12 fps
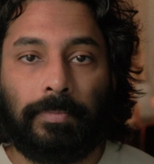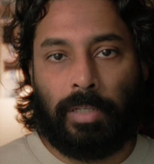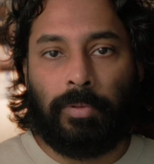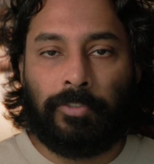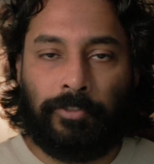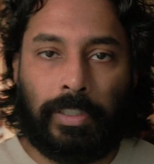
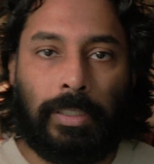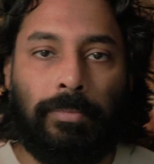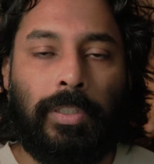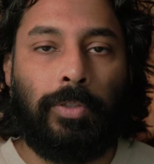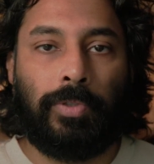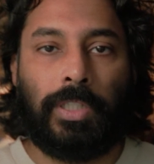Cinema film
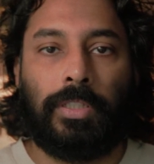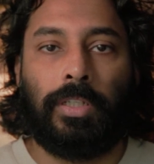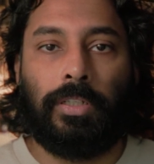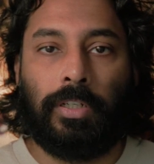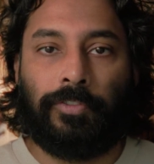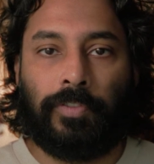uses a
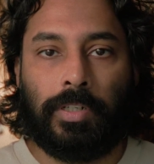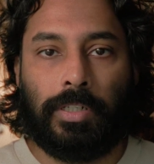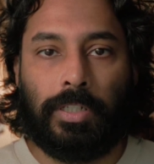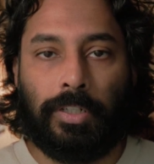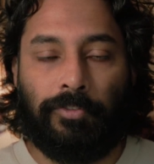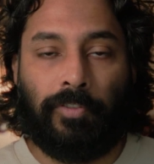
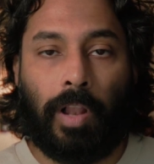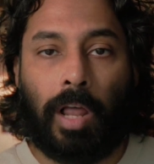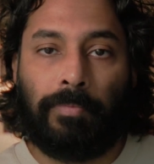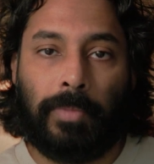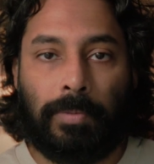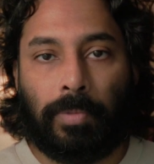different
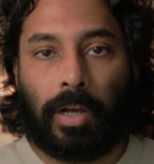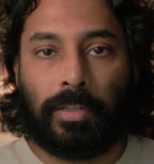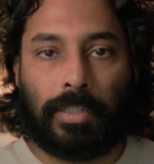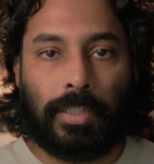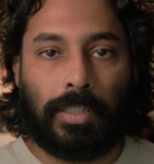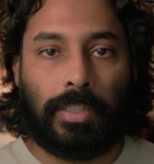development
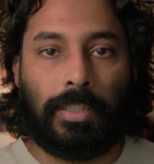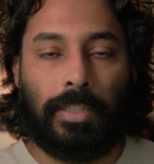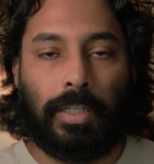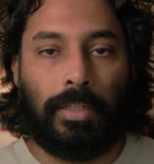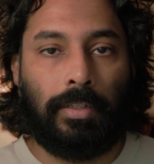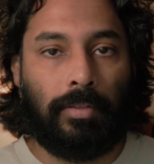process
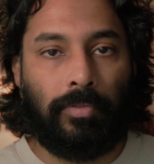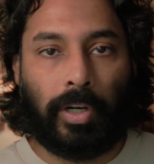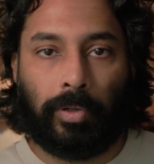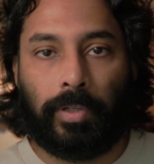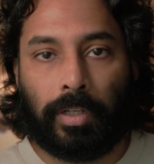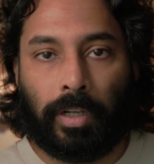than
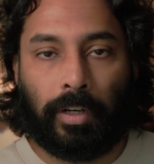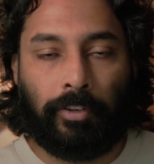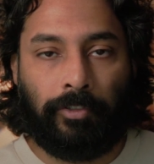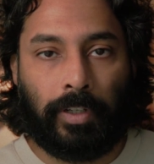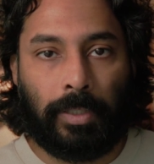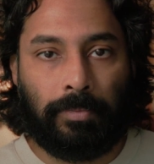regular color
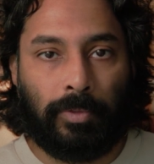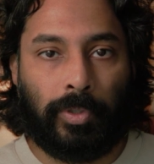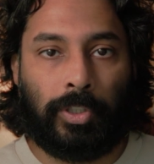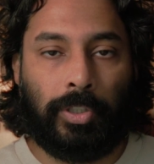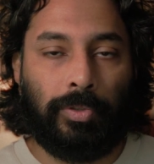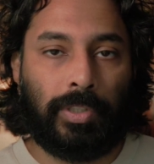film,
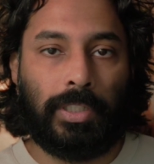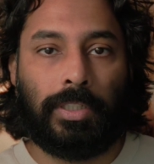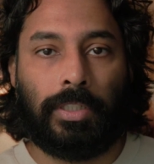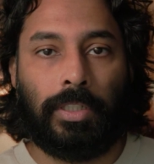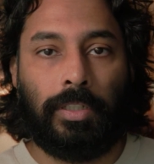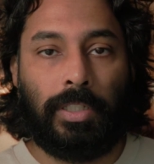which
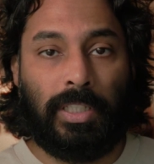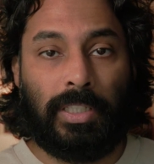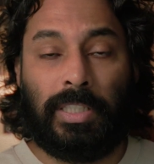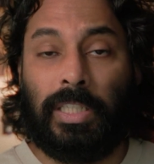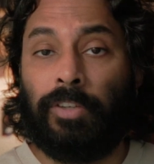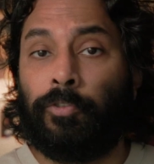uses the
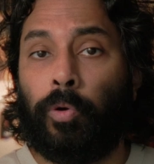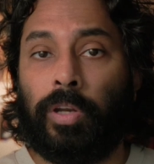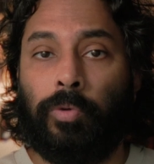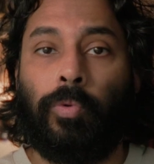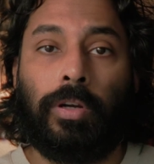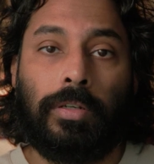
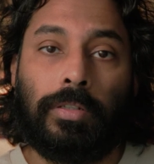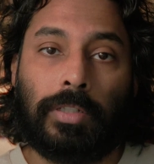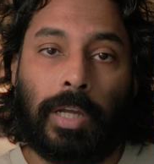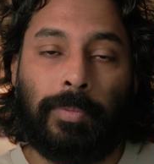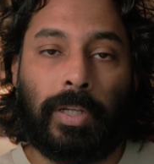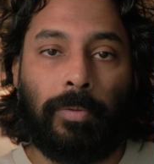C41
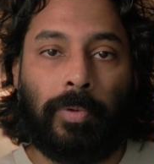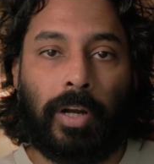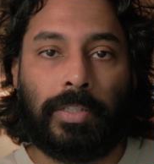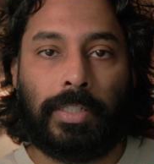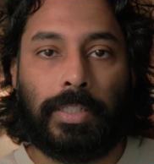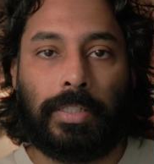chemical
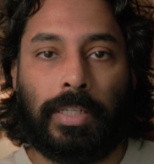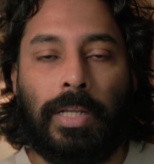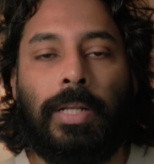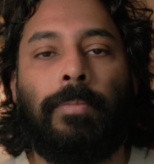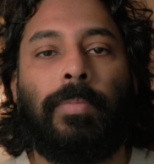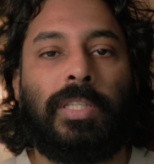process,
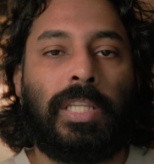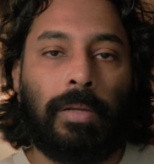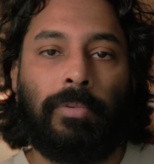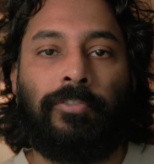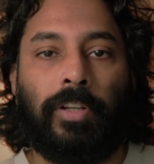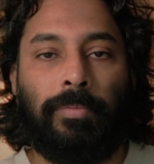but
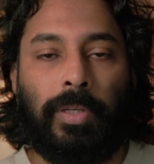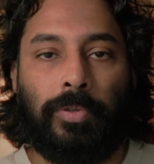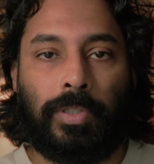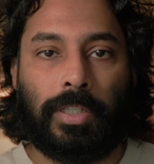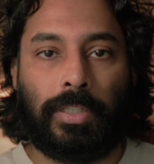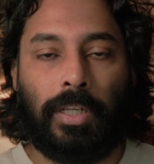cinema film
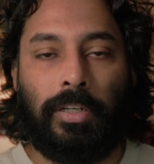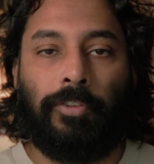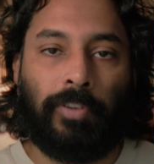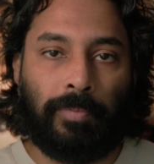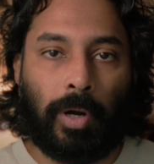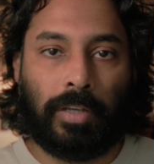uses a
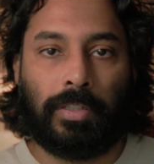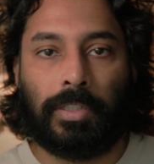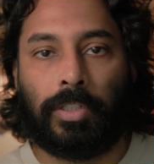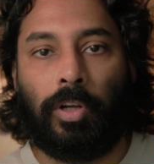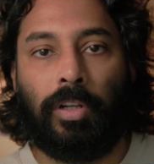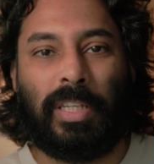different process
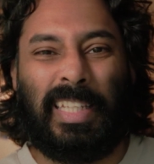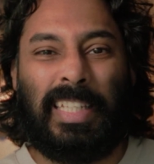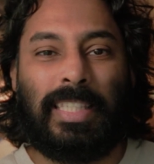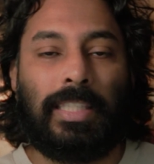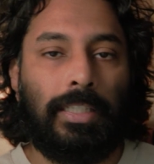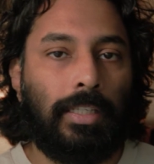called
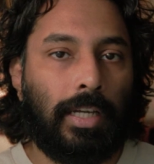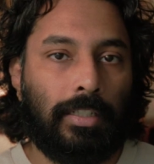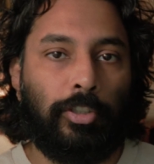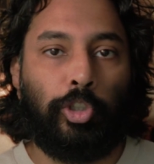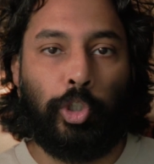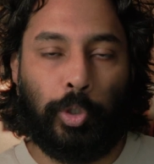
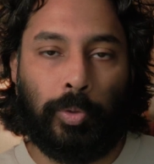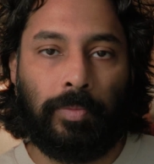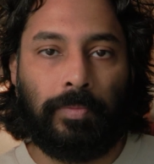ECN2.